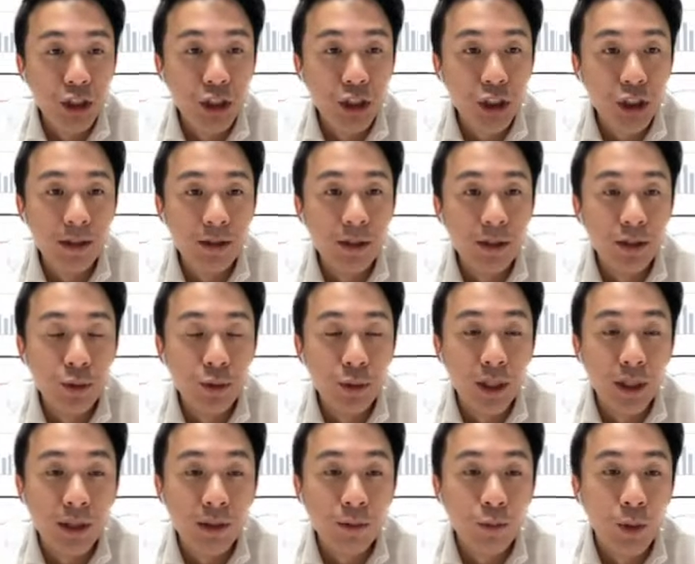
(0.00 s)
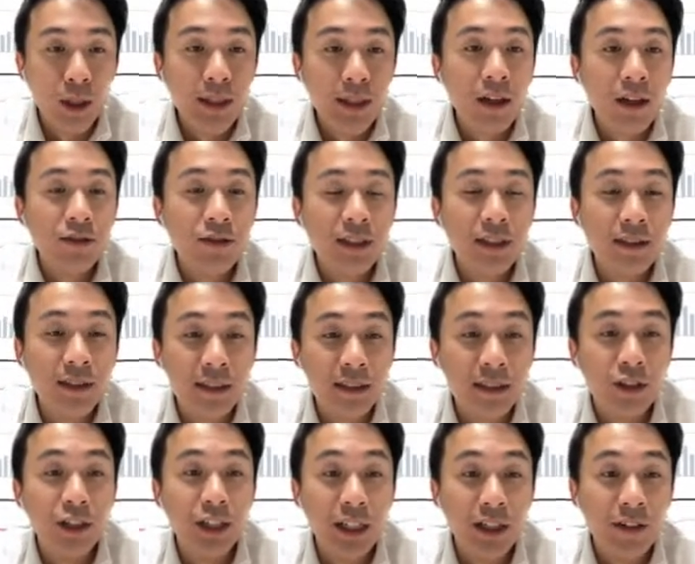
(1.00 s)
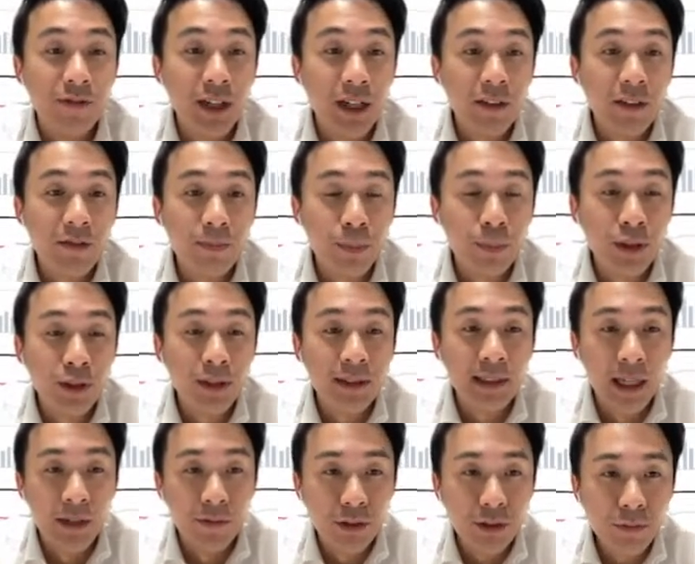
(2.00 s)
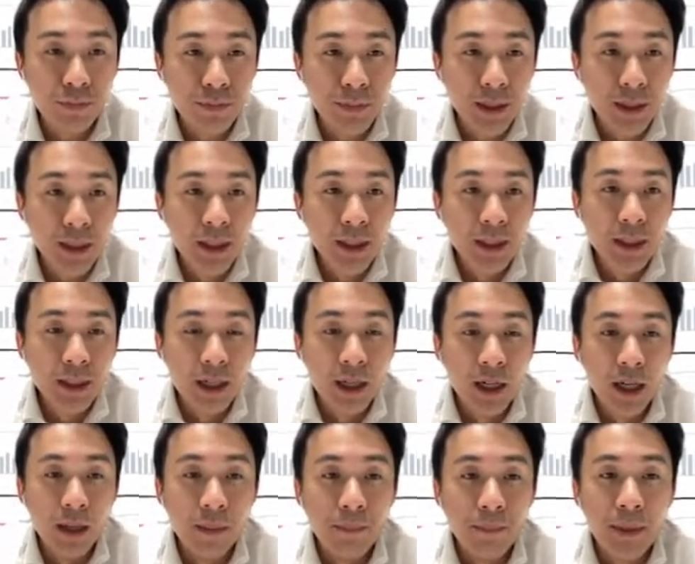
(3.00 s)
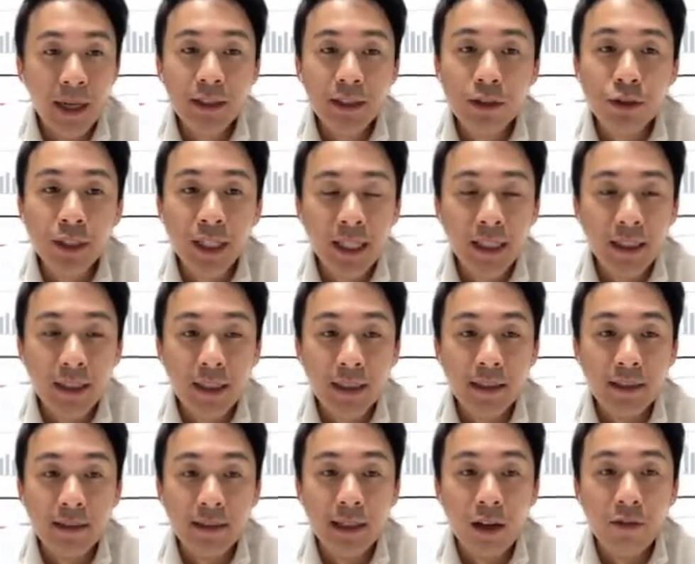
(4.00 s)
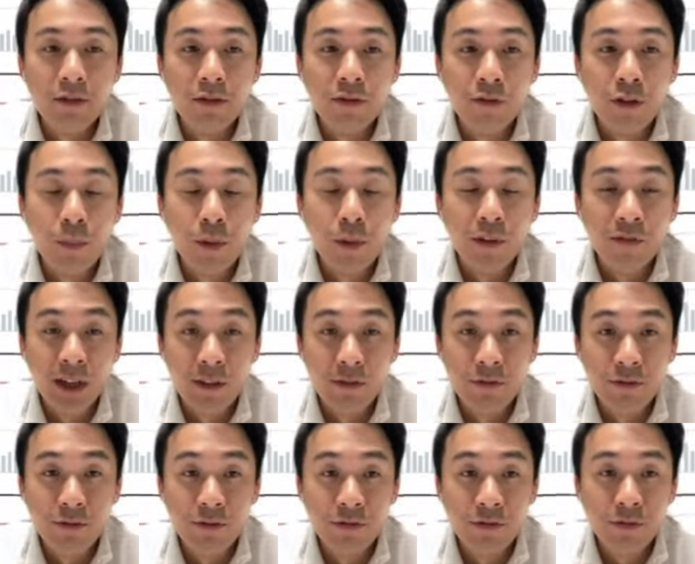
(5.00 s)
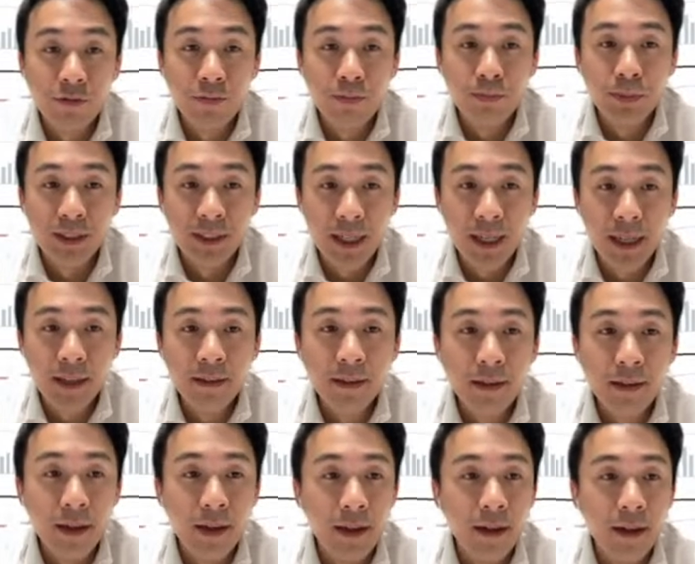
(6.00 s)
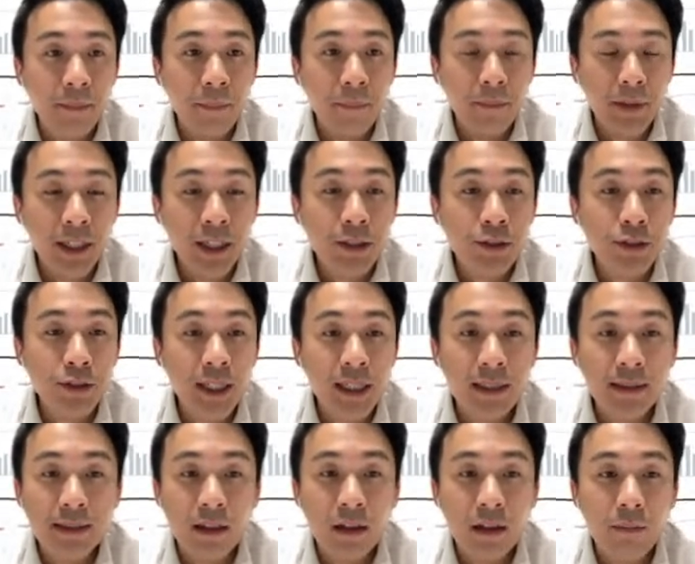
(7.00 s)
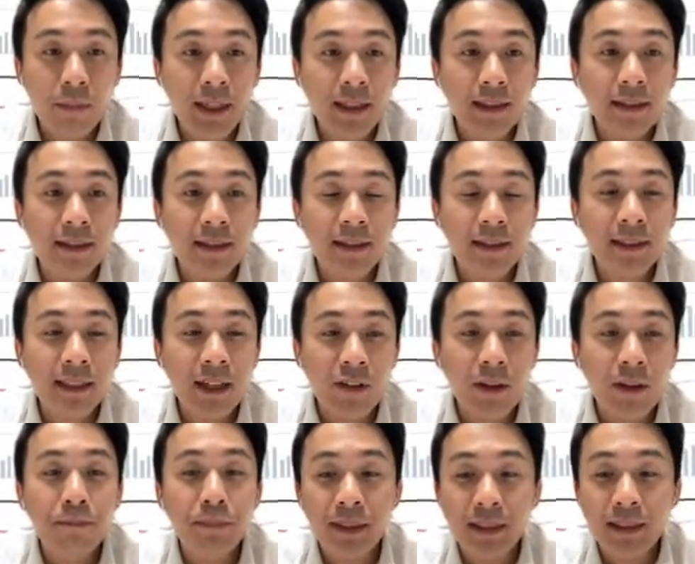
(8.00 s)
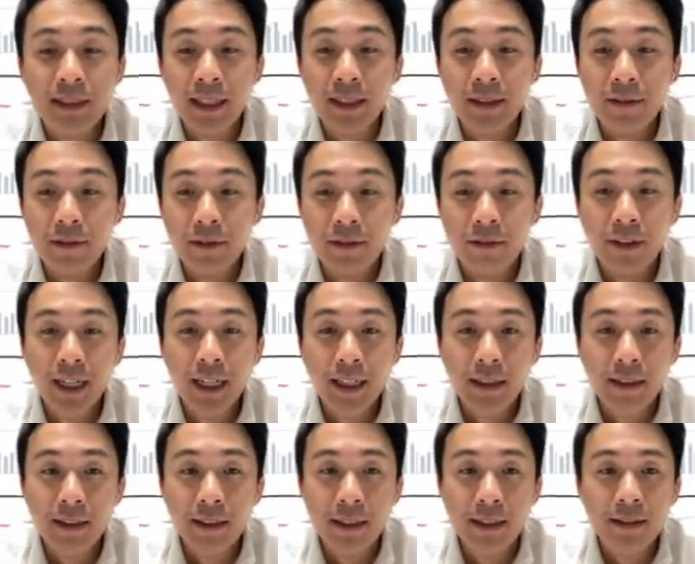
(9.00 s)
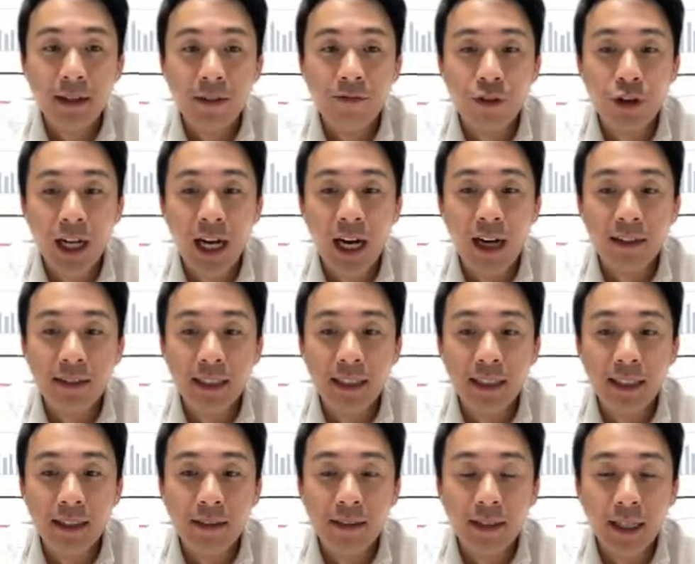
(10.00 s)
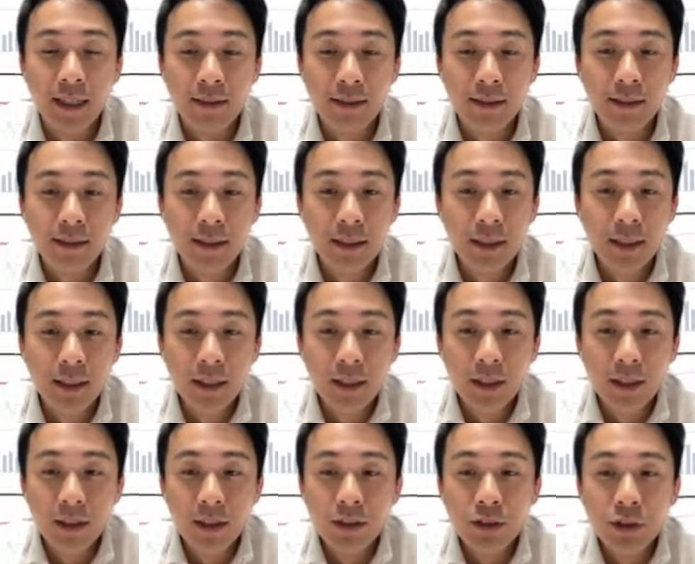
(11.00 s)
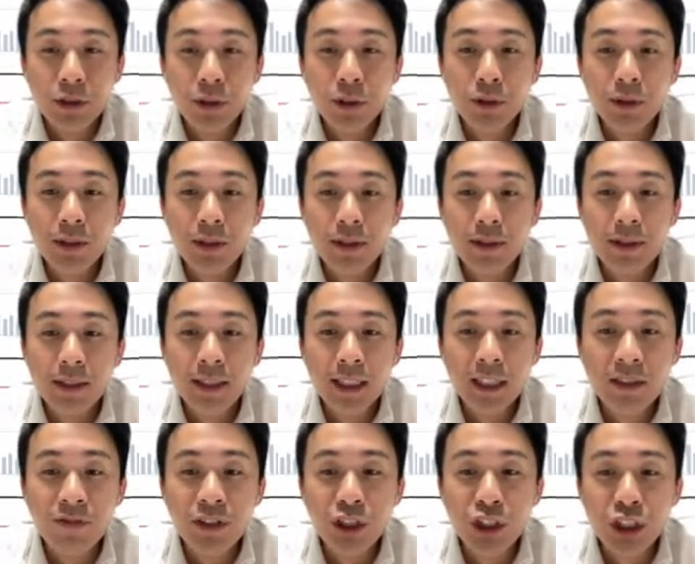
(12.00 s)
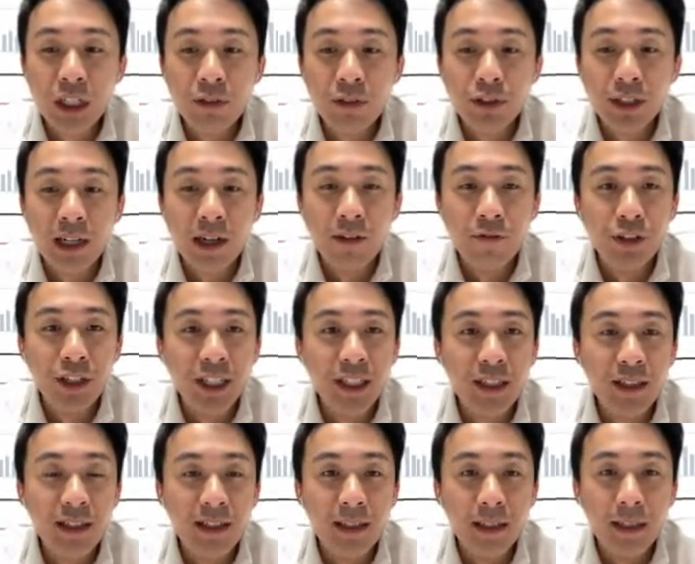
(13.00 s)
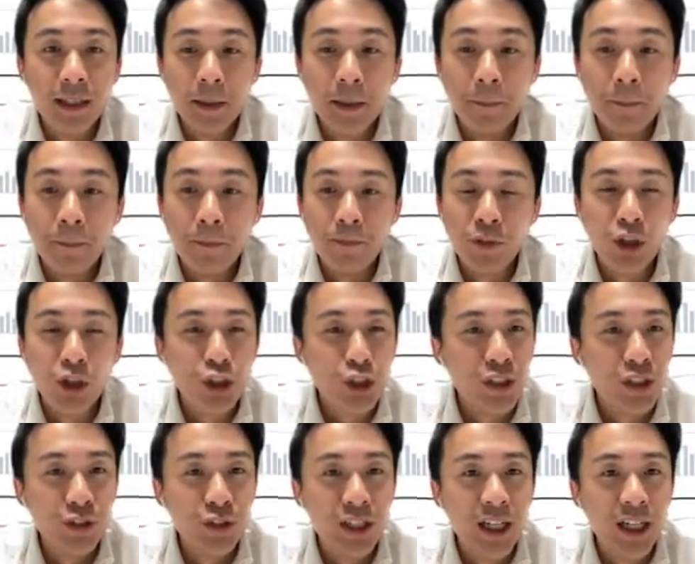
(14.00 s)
it is at the 21,685 points level. Uh, month to date, it is down 4.5%, and year to date, it's down minus 7%, right? This is for the Hang Seng Index. So this V-shaped recovery, um, not sure if you